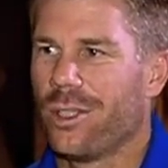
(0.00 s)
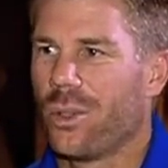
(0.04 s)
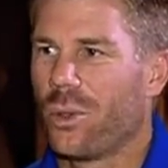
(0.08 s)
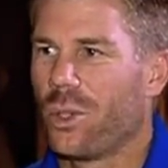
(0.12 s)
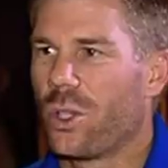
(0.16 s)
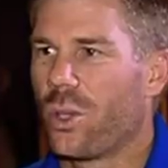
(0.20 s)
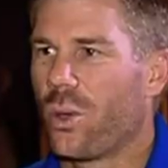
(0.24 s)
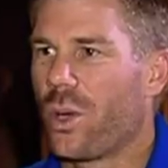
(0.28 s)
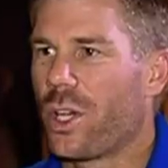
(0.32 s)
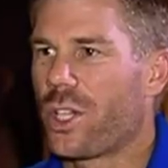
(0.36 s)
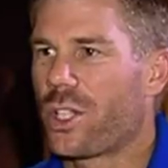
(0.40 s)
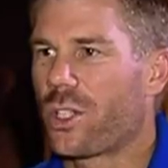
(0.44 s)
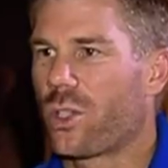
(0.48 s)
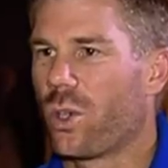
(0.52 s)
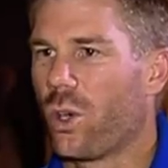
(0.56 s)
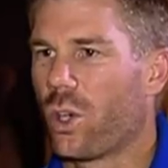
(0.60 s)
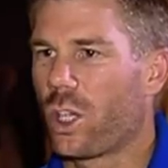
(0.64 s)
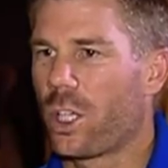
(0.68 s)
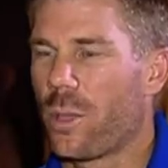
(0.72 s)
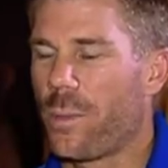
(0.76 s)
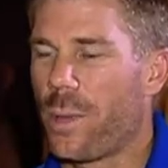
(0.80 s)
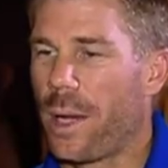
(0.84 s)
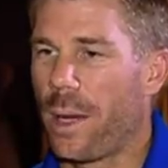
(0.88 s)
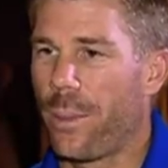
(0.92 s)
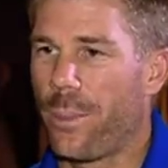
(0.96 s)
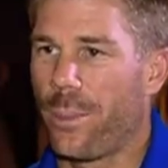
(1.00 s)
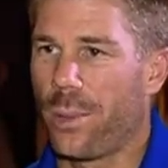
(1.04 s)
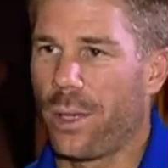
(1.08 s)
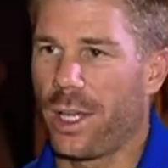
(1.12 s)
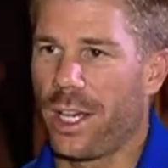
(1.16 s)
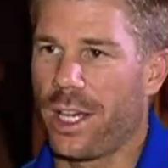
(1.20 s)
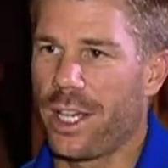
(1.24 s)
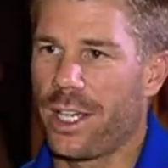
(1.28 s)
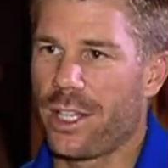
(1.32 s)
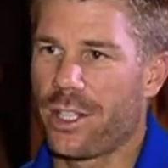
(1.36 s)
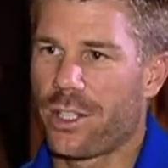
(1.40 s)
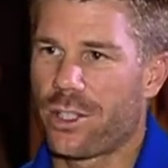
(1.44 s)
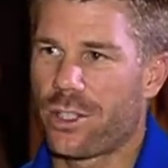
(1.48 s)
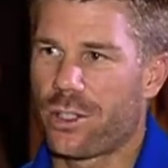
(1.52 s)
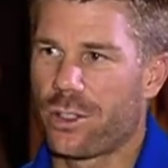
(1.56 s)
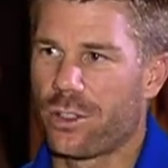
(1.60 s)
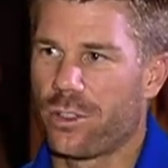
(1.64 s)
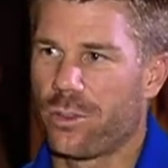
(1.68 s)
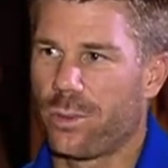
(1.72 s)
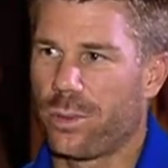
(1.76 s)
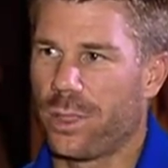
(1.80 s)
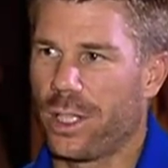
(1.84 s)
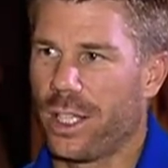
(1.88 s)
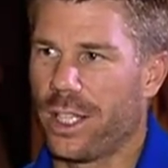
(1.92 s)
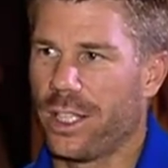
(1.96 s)
We always talk about players who
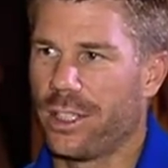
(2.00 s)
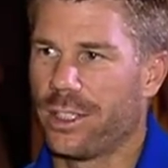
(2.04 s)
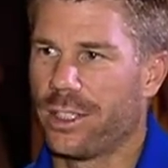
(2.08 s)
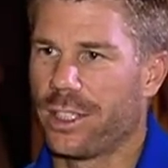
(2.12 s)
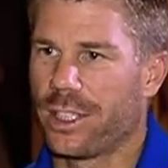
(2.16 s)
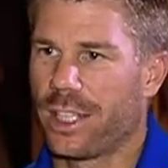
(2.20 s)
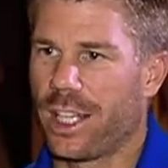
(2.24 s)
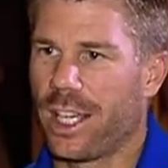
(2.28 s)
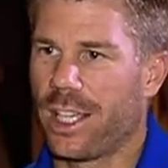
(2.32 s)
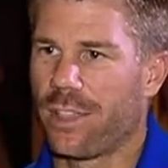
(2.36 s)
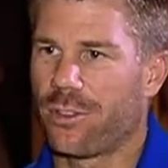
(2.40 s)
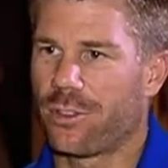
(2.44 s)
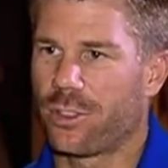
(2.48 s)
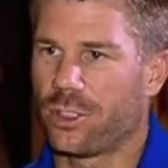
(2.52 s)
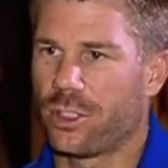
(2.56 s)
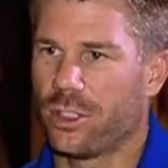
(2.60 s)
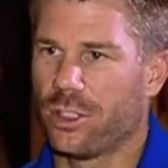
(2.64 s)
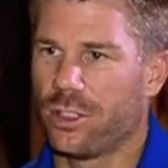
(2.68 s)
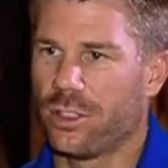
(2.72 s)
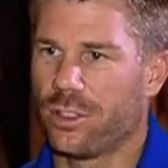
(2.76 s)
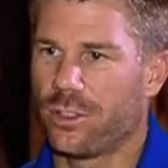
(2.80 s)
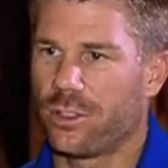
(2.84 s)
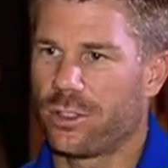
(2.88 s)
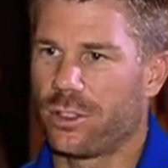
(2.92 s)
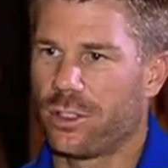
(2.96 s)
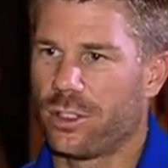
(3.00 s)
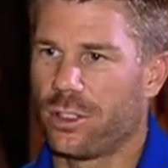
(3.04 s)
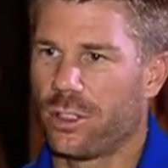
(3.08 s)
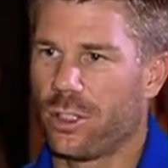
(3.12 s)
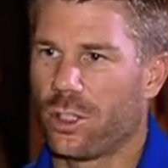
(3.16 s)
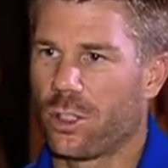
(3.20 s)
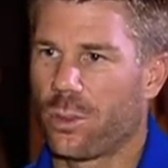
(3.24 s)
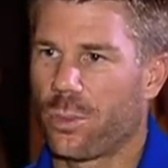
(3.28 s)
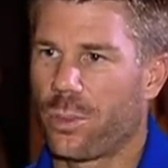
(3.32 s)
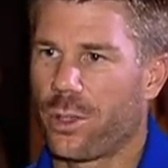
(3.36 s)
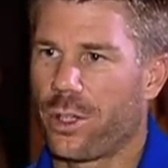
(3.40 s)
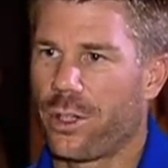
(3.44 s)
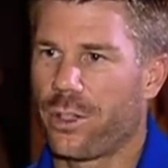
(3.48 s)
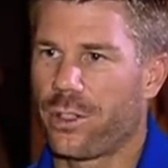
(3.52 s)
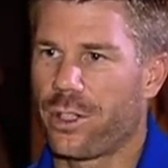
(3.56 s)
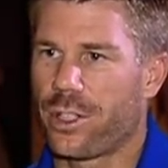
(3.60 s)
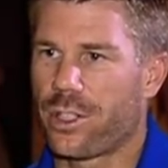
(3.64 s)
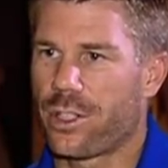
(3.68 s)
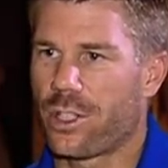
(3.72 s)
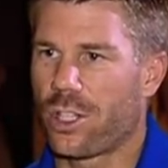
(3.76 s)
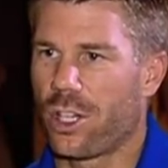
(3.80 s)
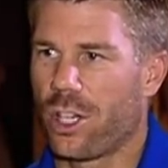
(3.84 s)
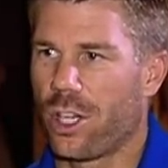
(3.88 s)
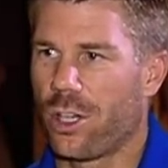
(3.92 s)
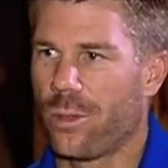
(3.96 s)
have played the game for a long period
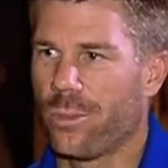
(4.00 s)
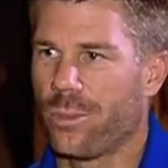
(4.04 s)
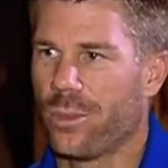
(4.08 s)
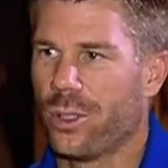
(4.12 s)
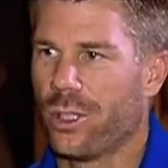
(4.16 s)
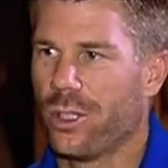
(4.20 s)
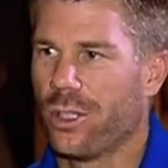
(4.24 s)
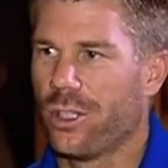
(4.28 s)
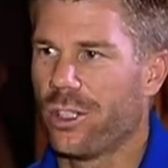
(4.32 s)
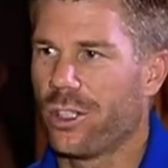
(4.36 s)
of time.